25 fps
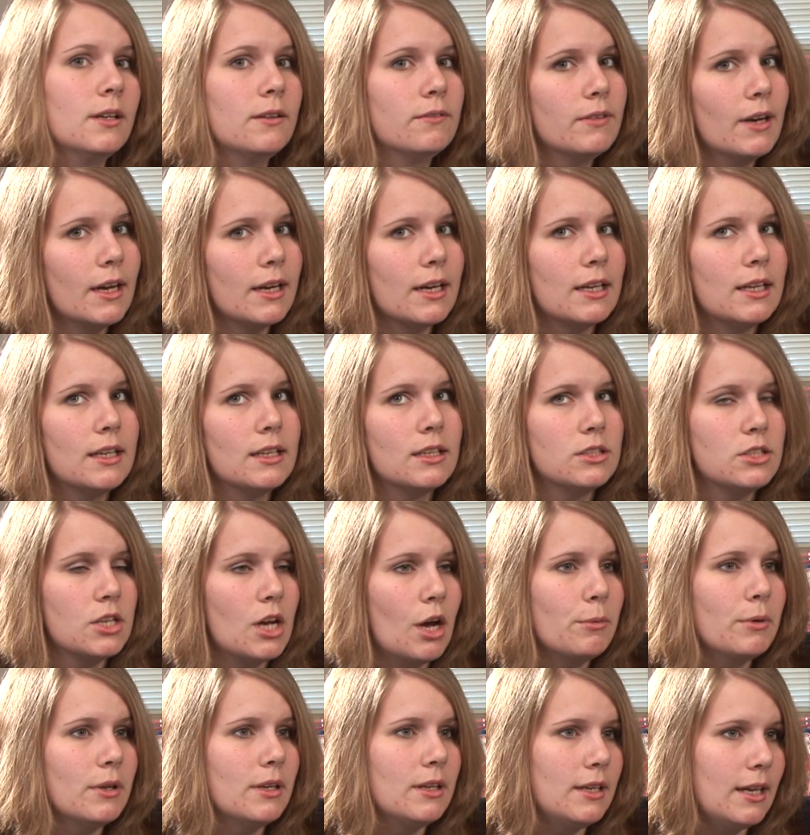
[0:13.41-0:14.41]
if I could get a
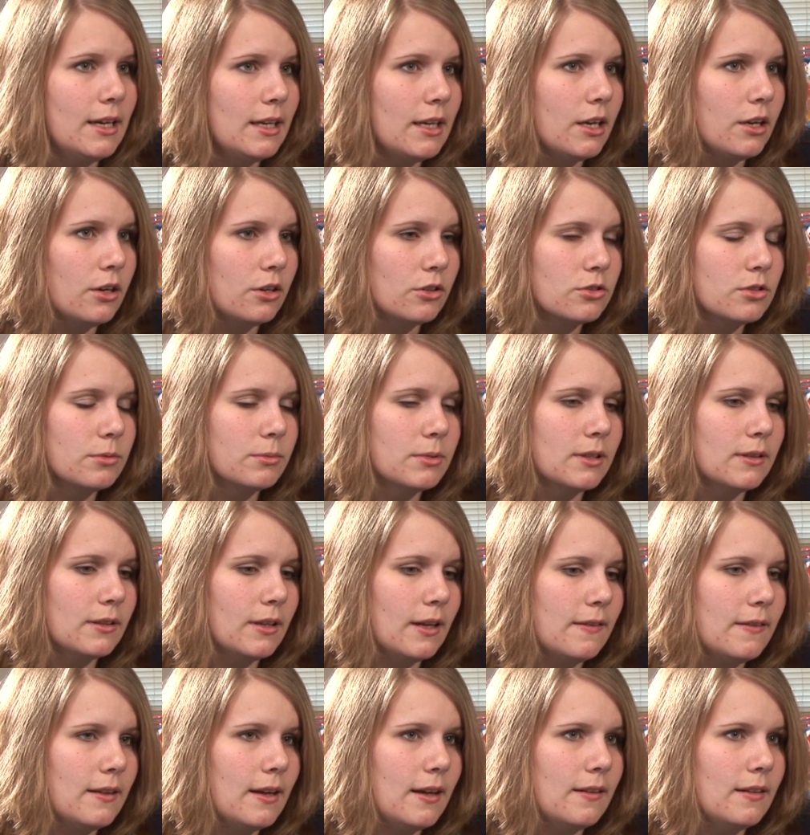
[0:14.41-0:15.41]
job at a daycare or something
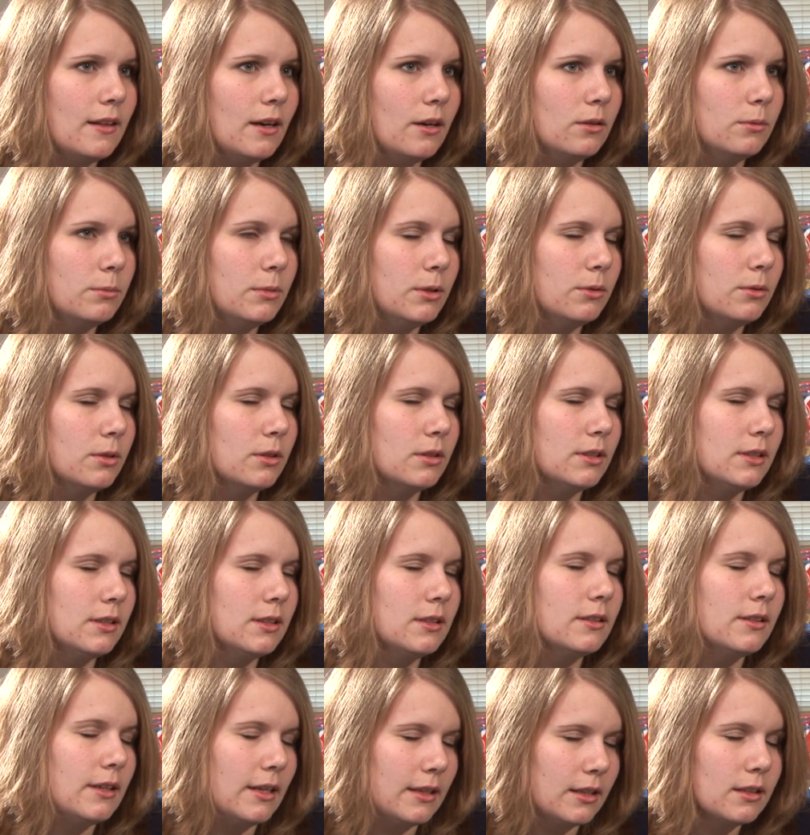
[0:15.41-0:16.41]
like that, that would be really
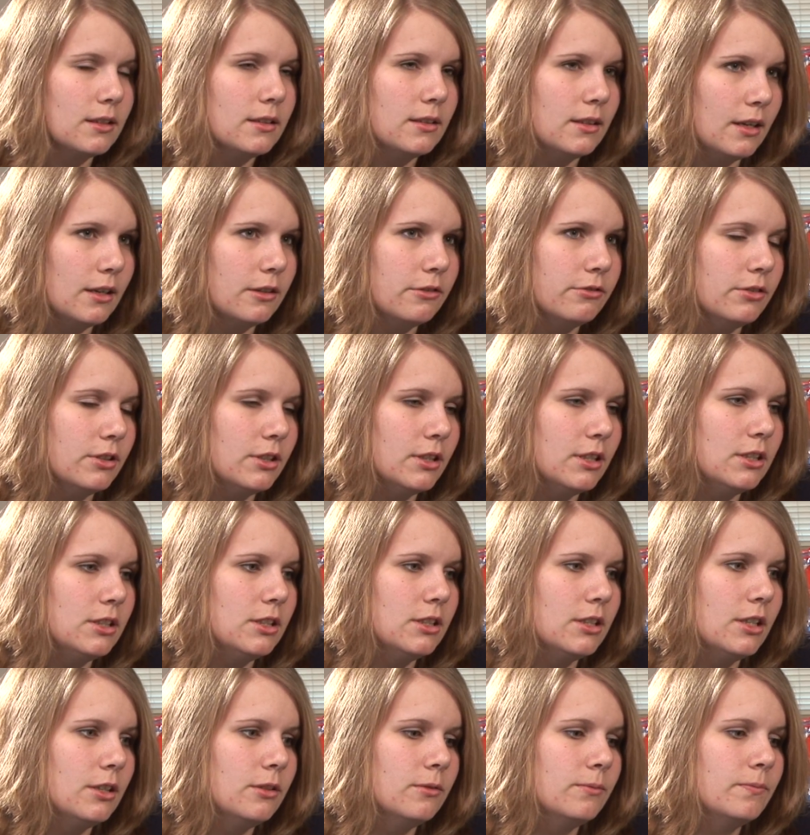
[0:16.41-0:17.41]
like a lot of fun, you
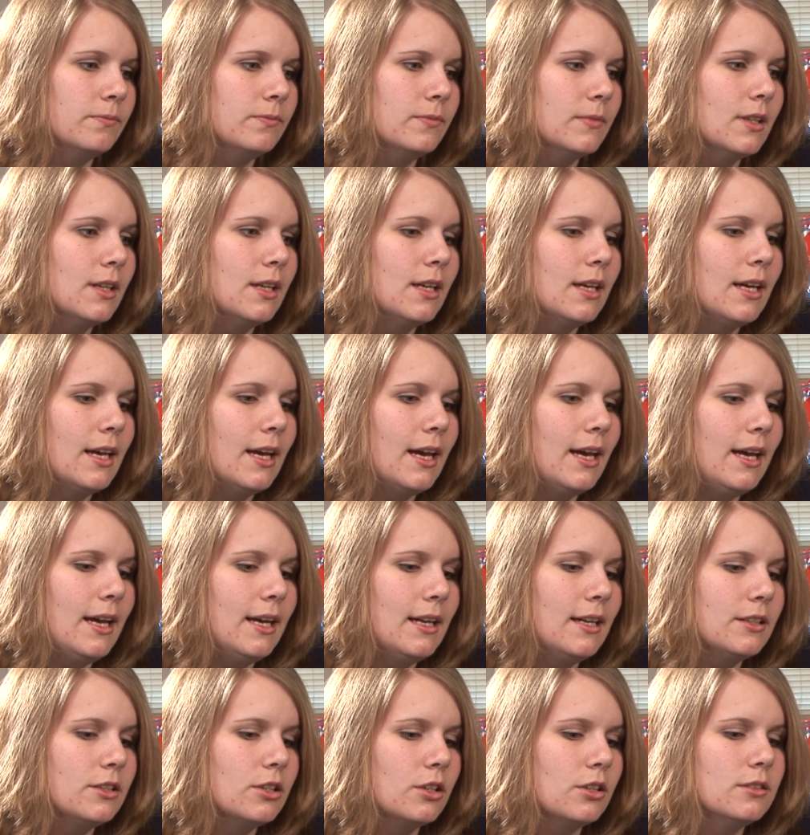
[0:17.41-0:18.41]
know. Mm-hmm. And
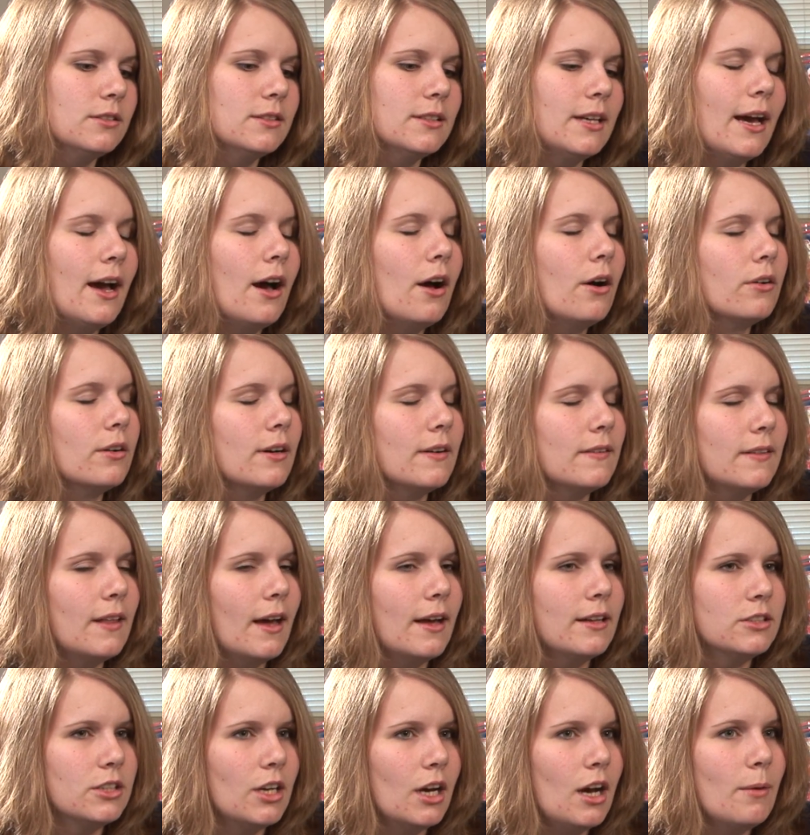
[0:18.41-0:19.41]
it turns out at
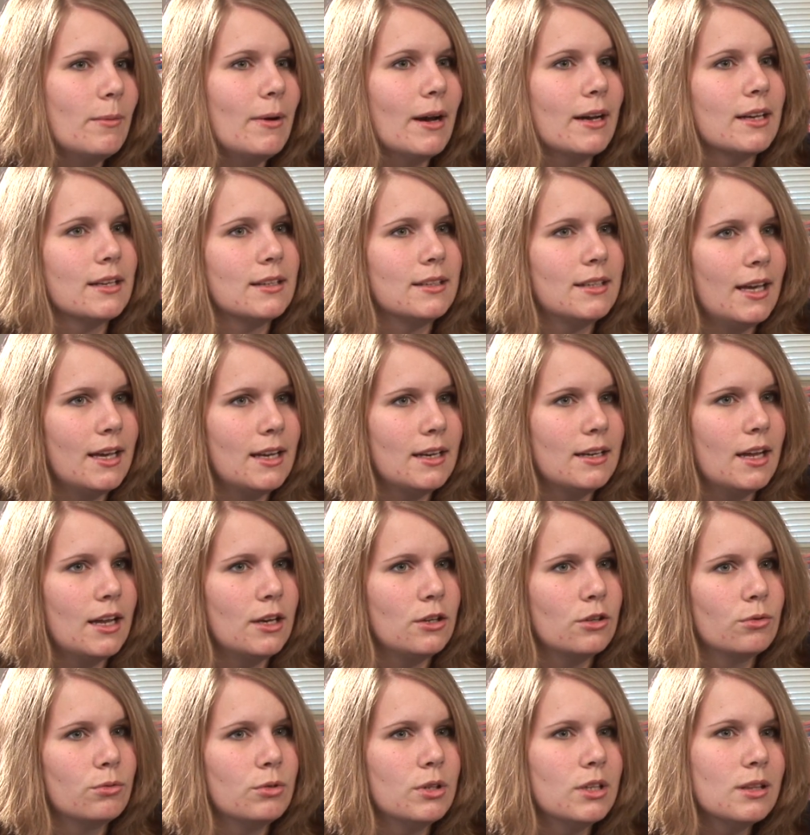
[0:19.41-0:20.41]
that job I could take
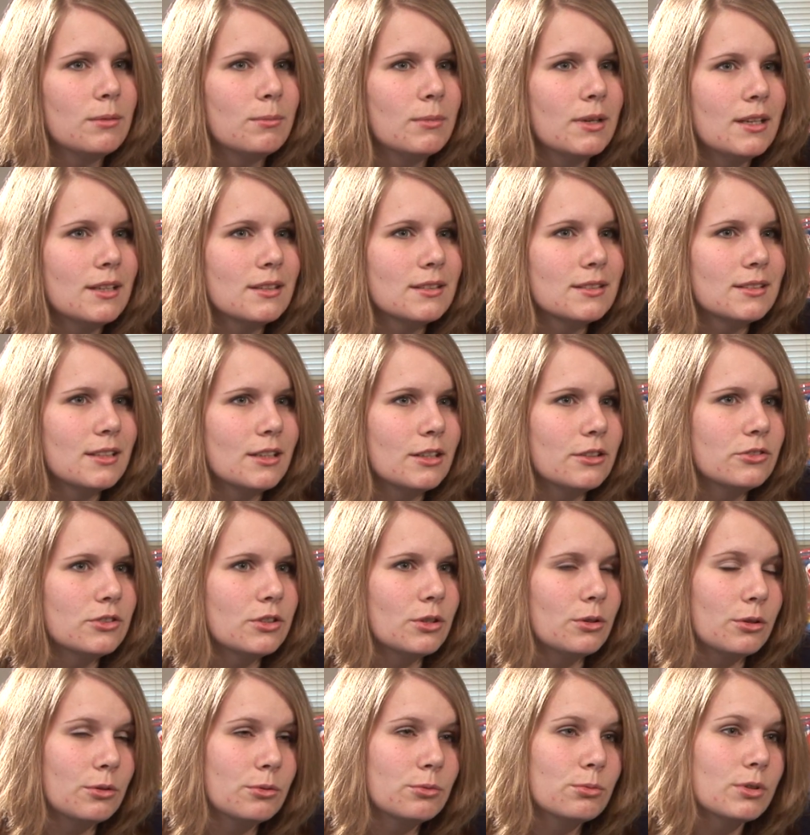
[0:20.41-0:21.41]
Daniel with me and stuff,
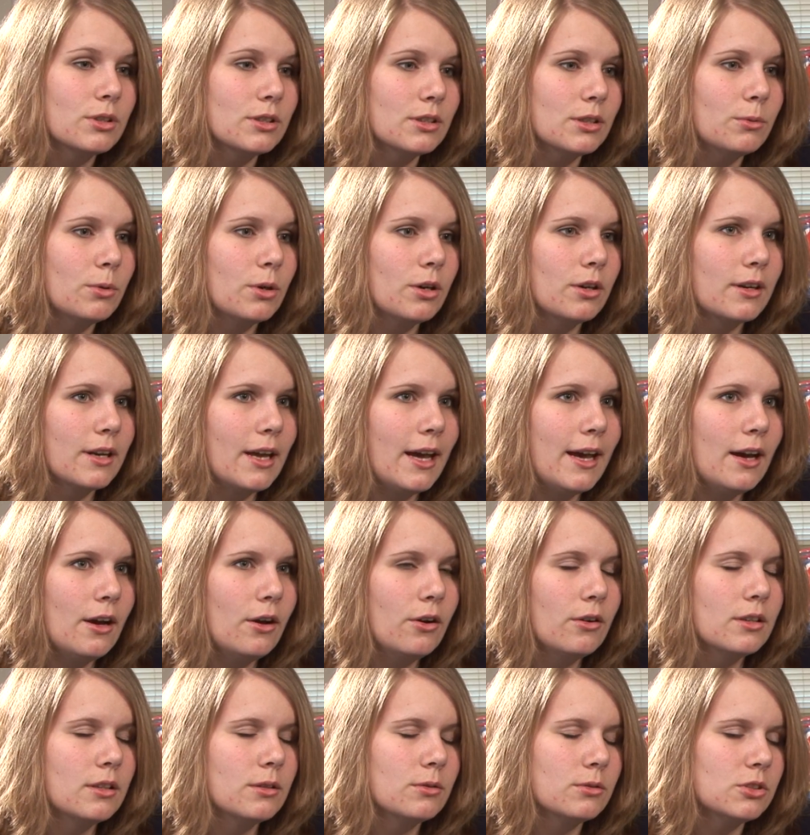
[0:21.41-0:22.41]
so it really worked
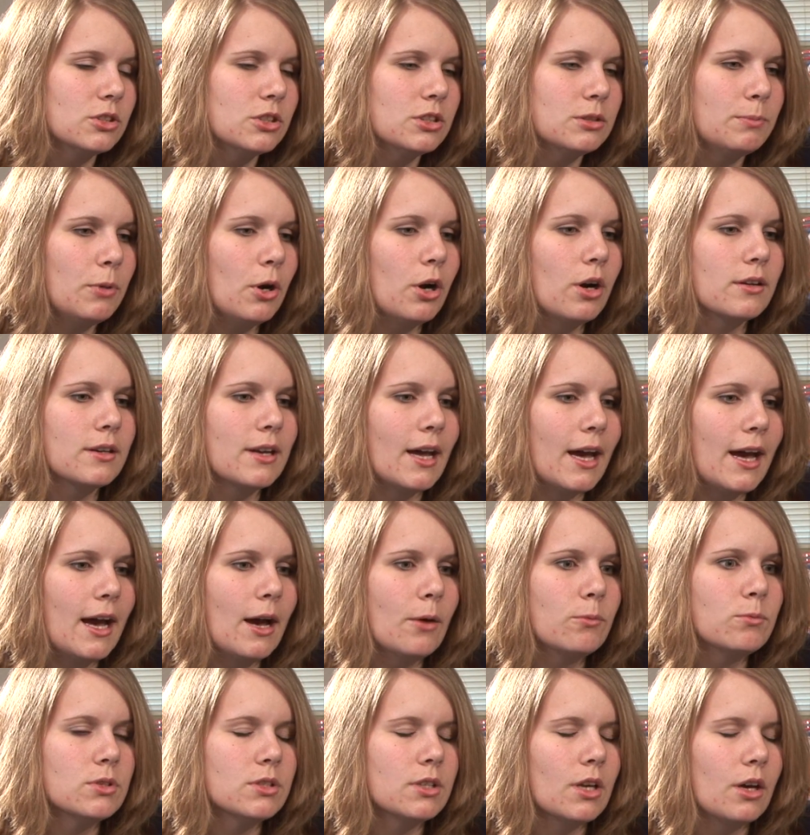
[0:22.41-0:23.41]
out, and it was just part
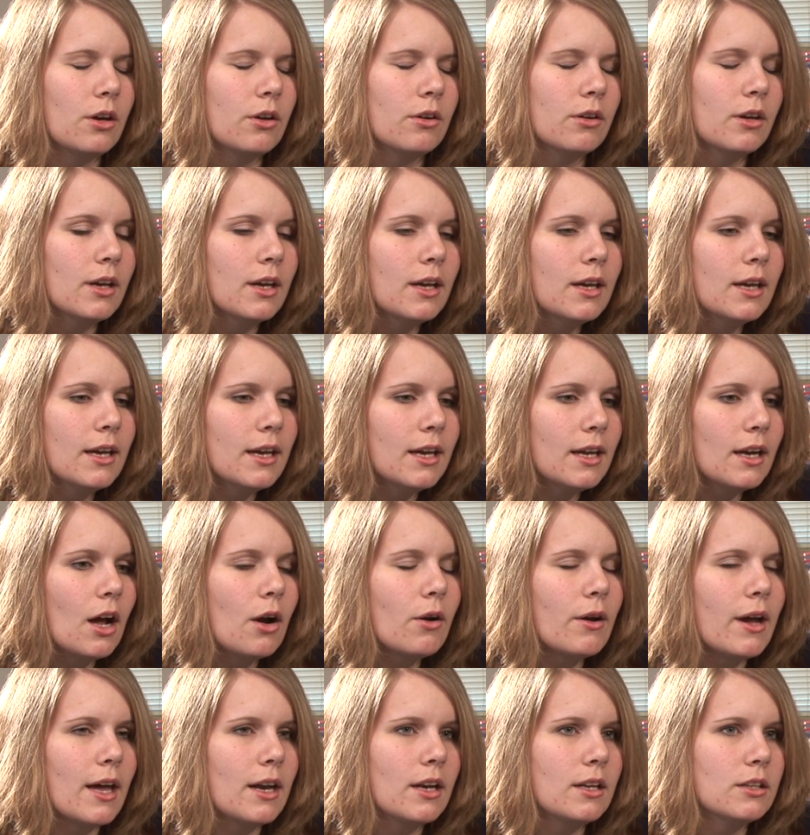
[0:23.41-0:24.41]
time, so it all
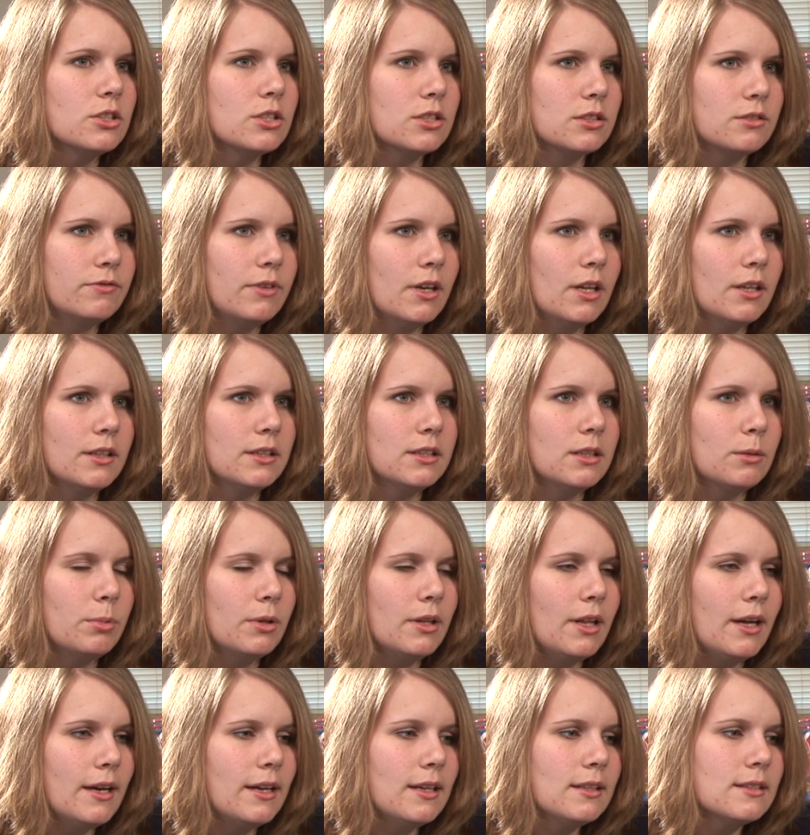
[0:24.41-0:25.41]
kind of just fell into
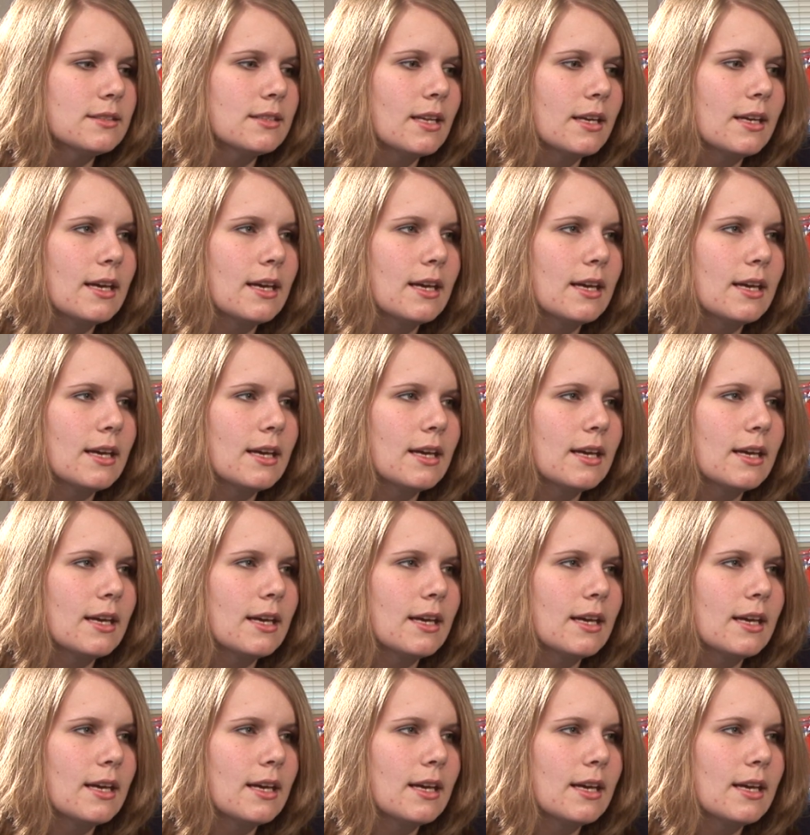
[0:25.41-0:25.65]
place.